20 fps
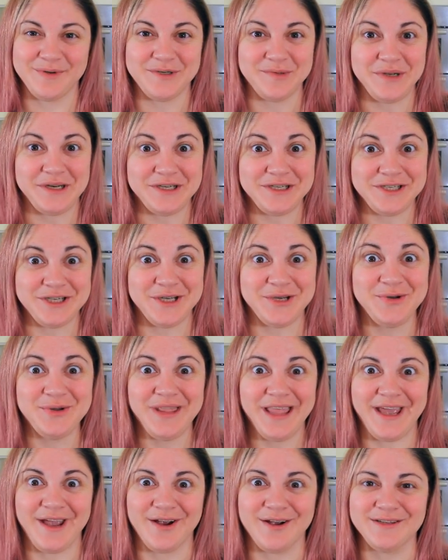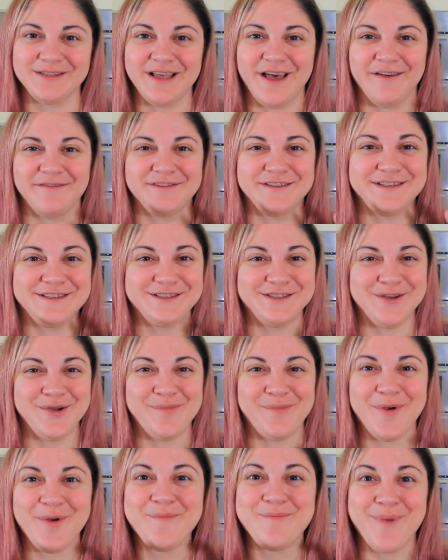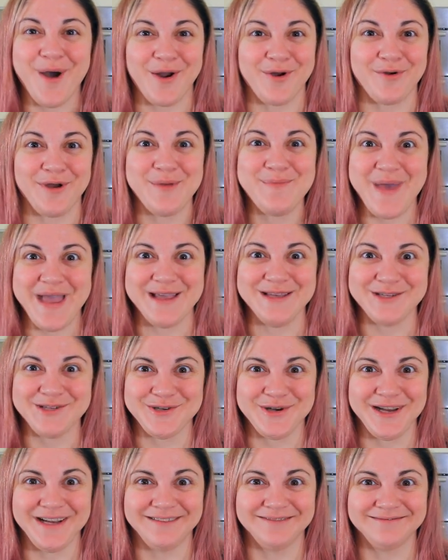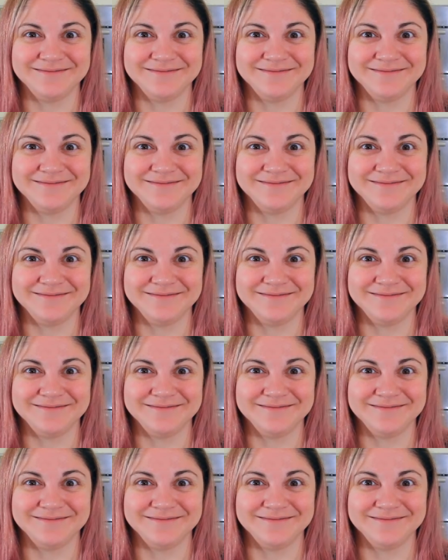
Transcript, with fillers: between two layers of super buttery pastry.